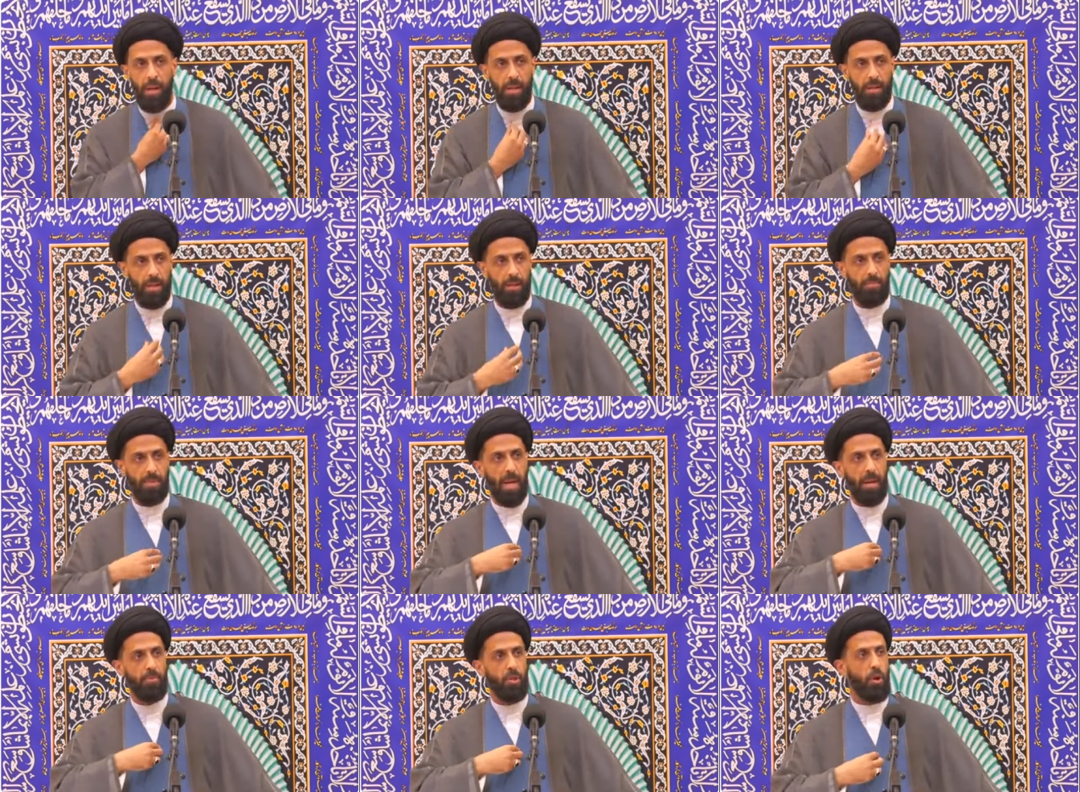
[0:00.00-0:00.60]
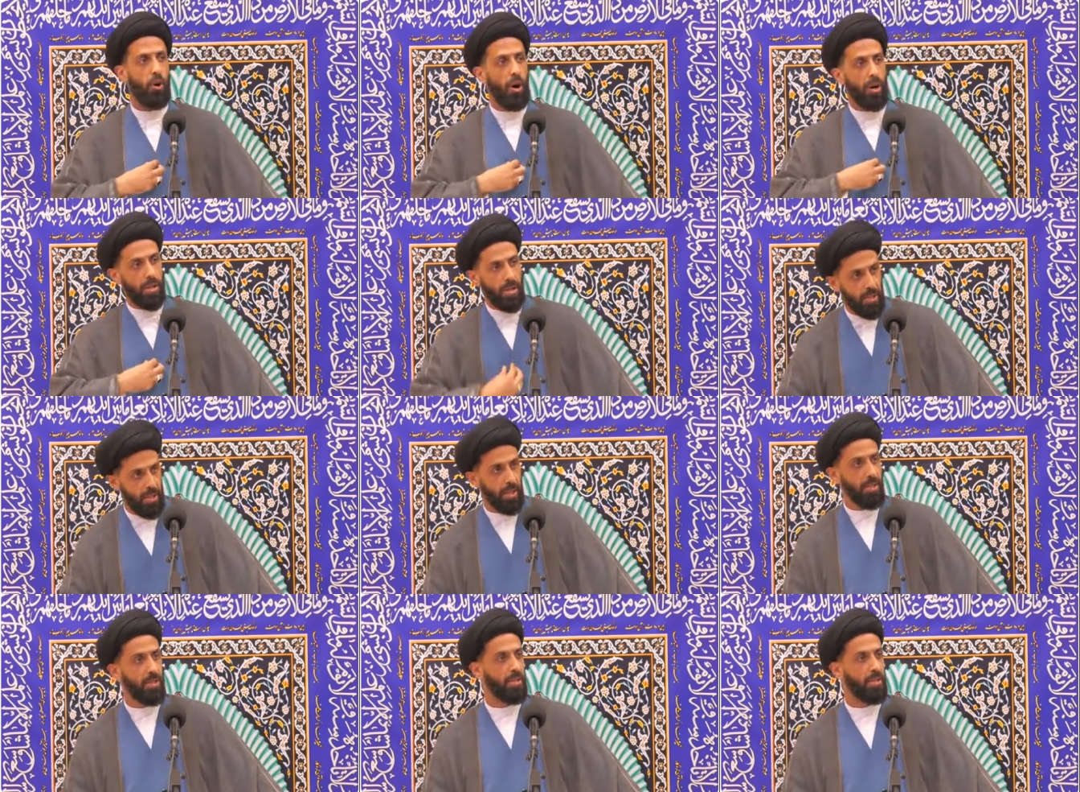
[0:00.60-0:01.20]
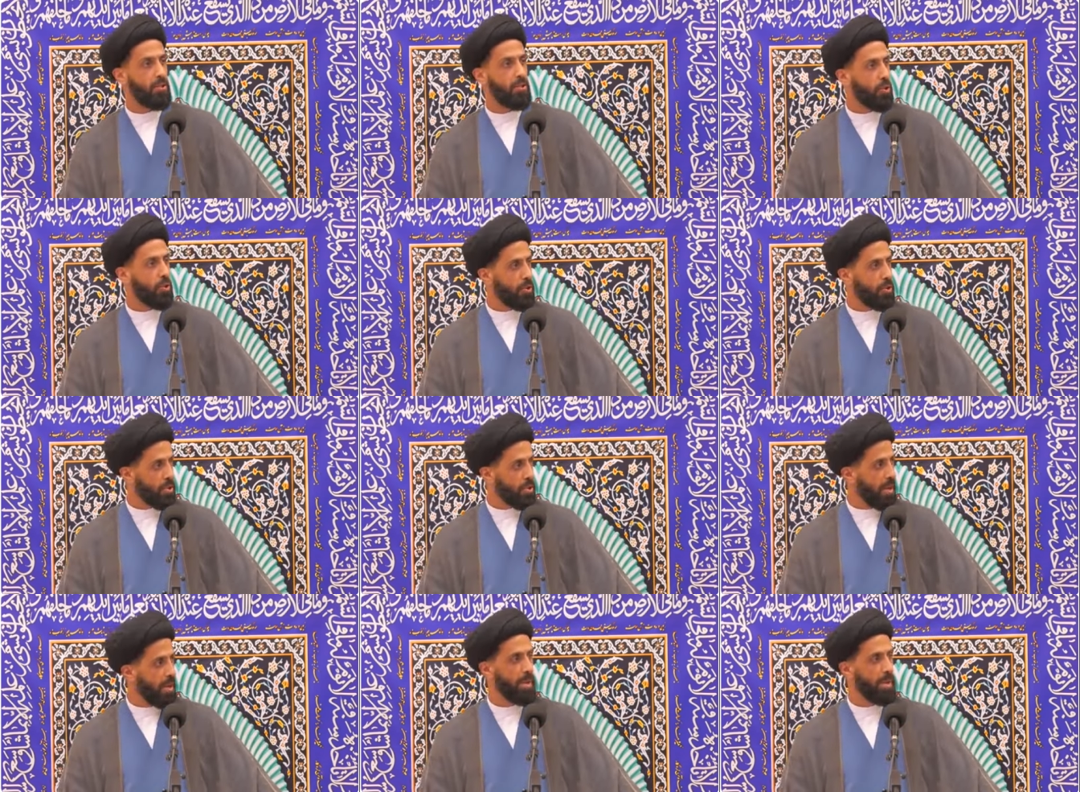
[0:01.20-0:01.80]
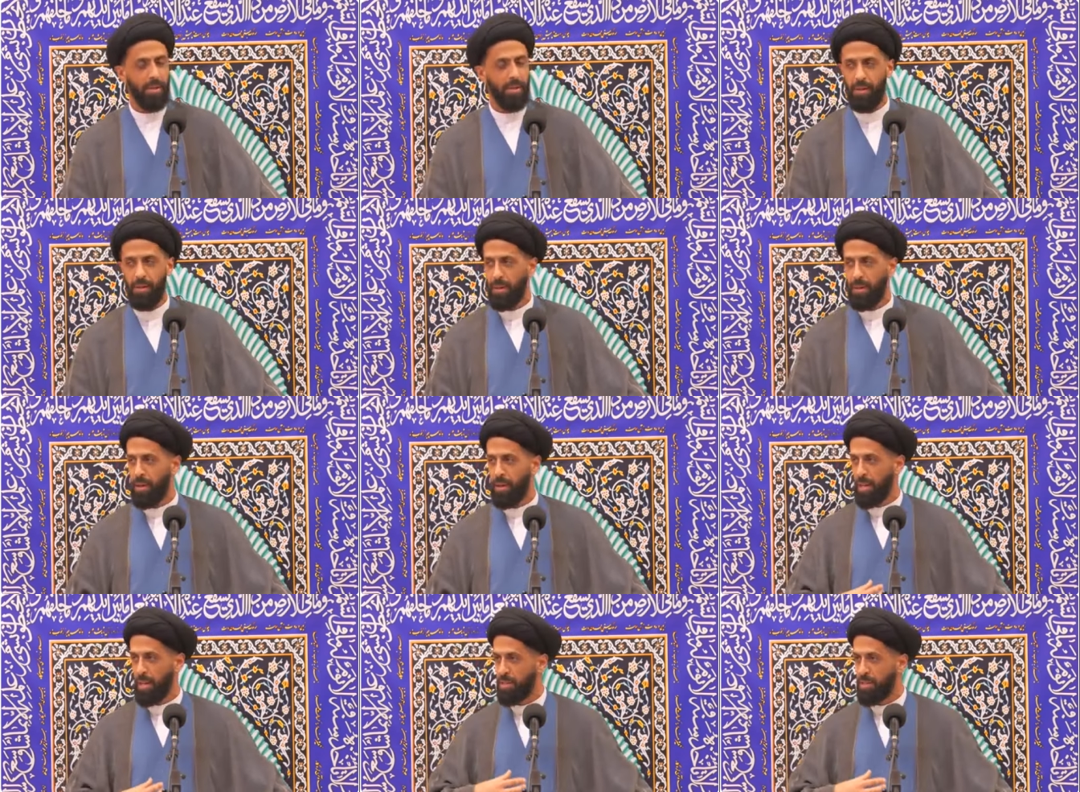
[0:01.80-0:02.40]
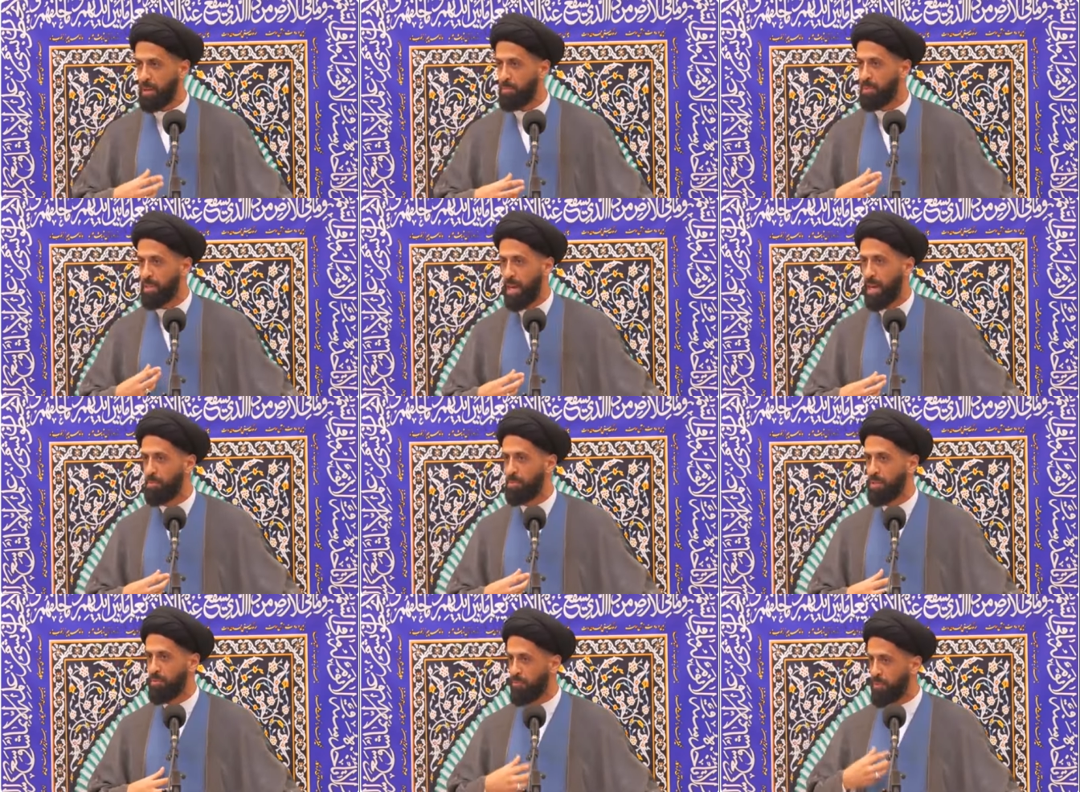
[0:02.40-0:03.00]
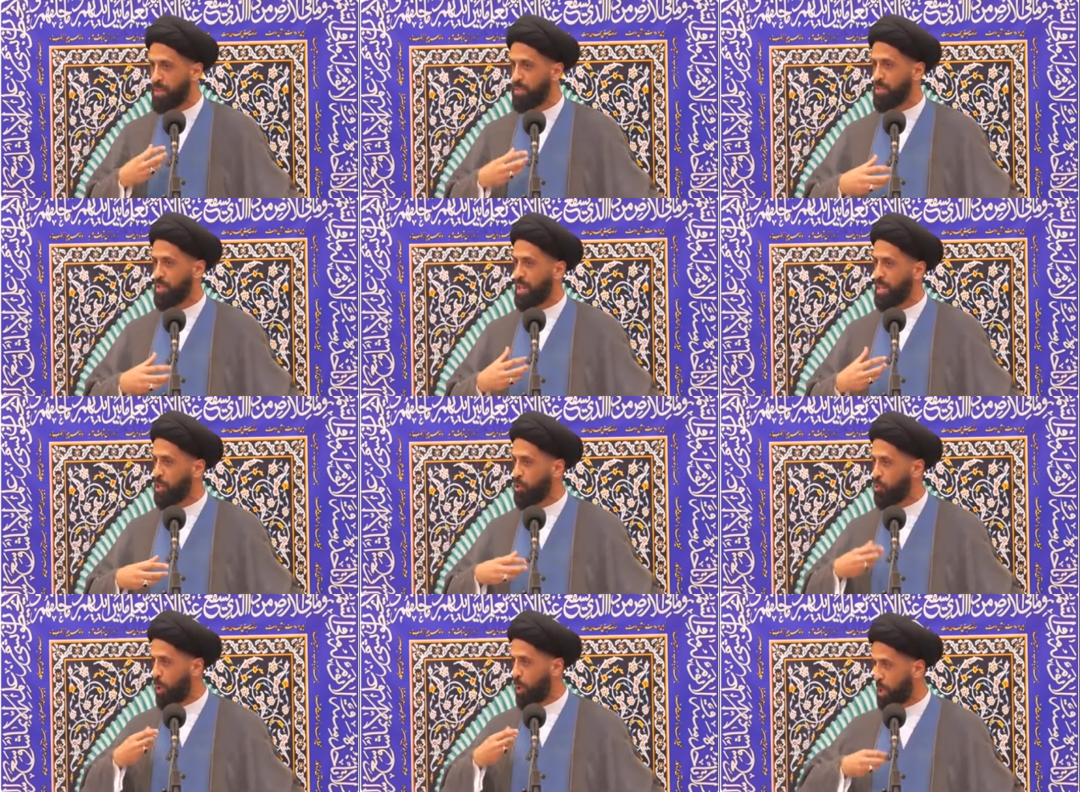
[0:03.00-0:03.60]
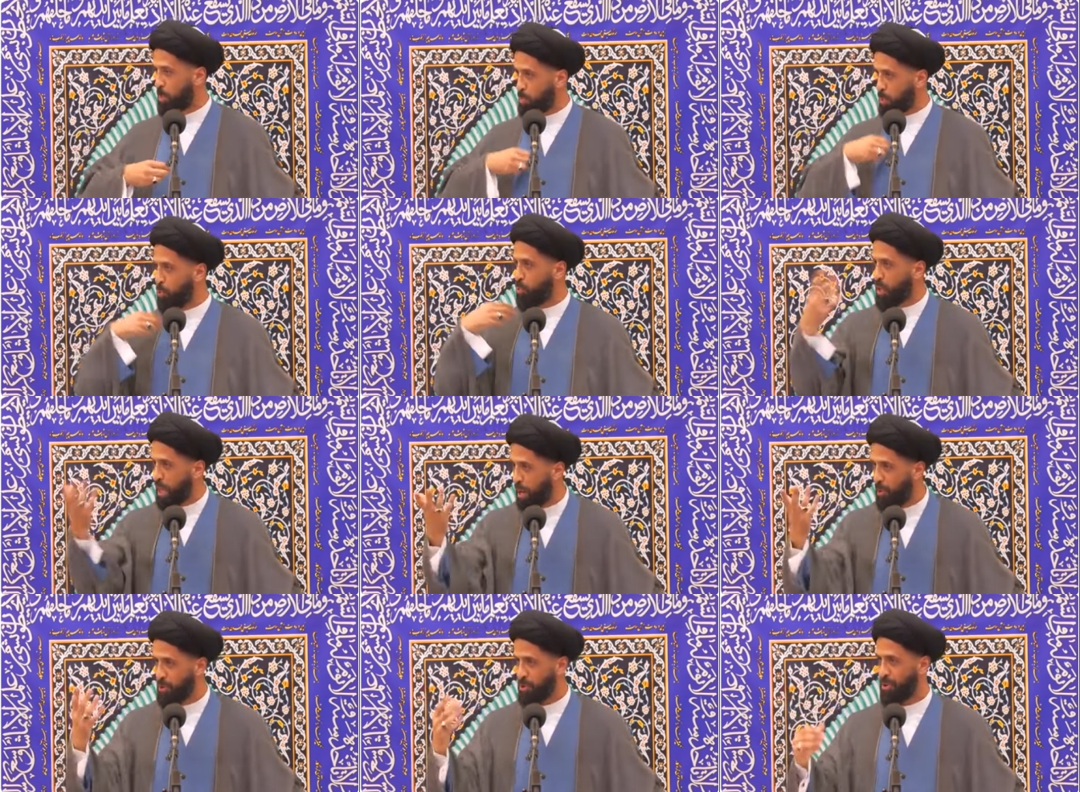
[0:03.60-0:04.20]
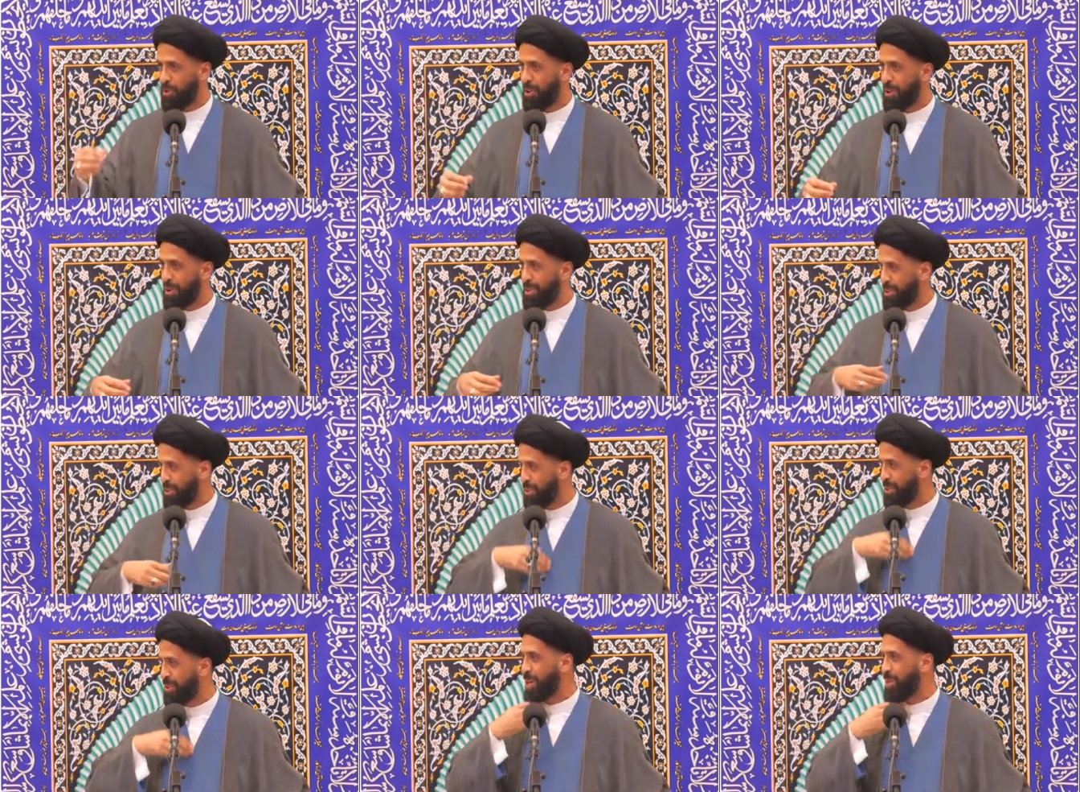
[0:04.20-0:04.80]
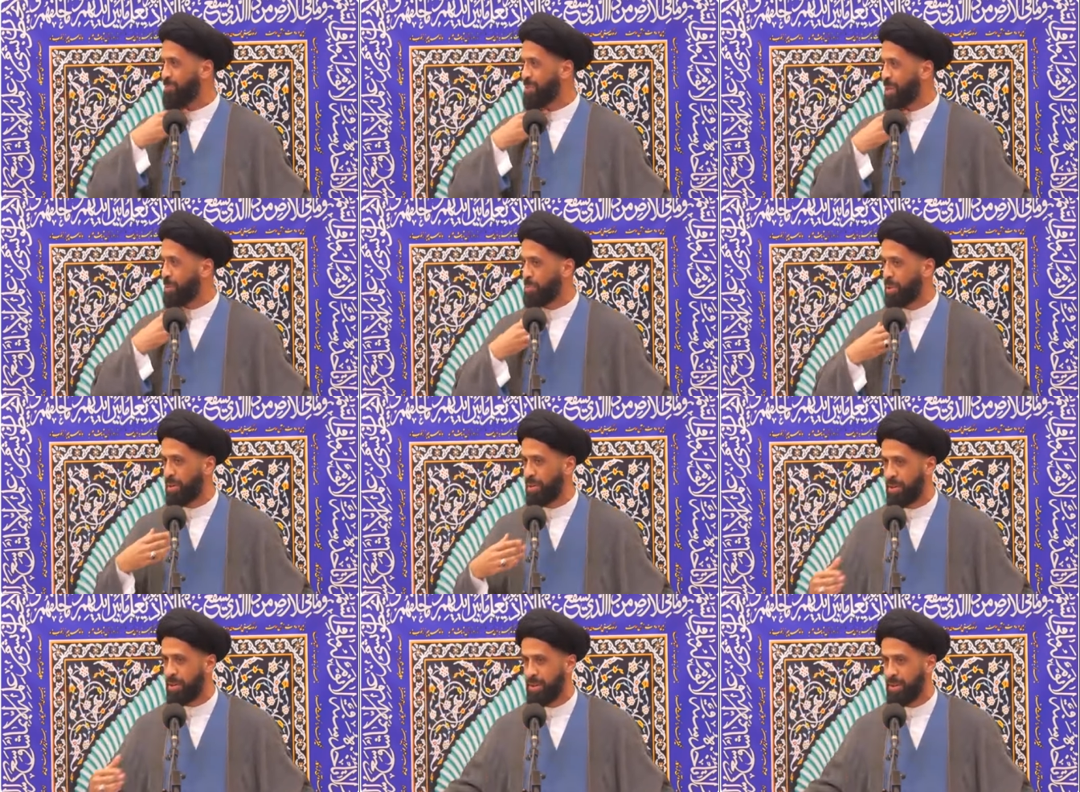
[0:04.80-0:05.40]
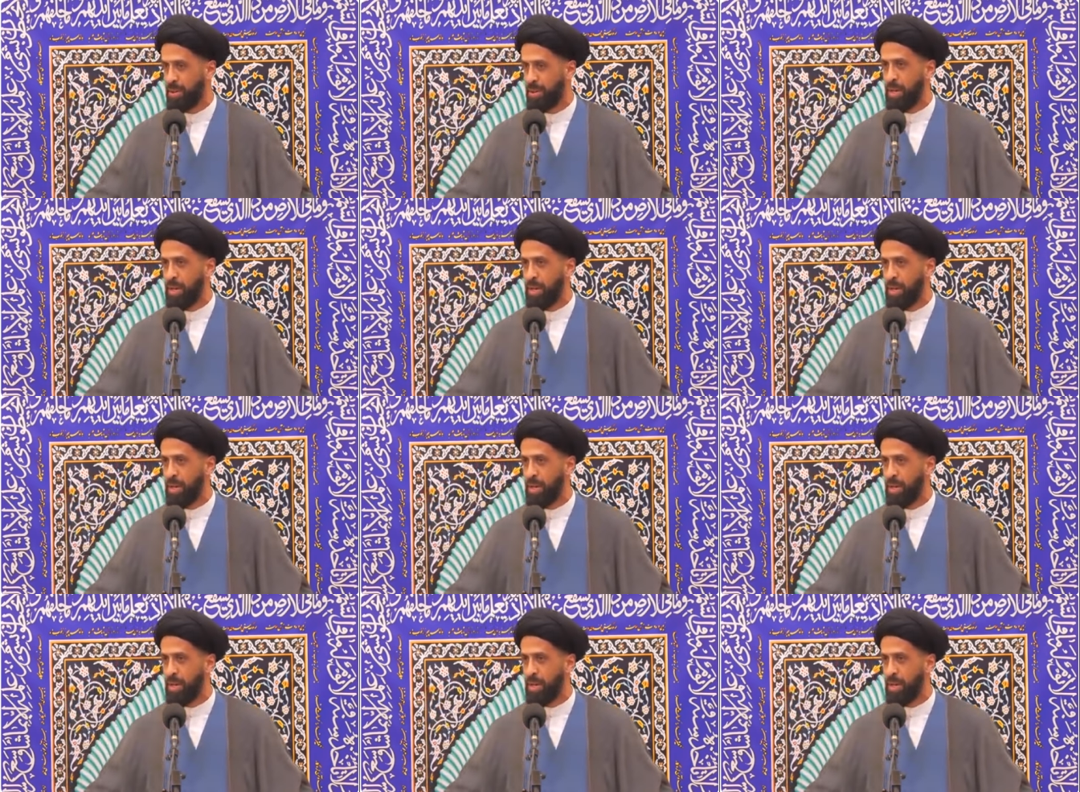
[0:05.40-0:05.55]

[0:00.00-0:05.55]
Sometimes your heart sinks into your stomach, and sometimes it feels like you want to puke out your heart. You know, it comes up here.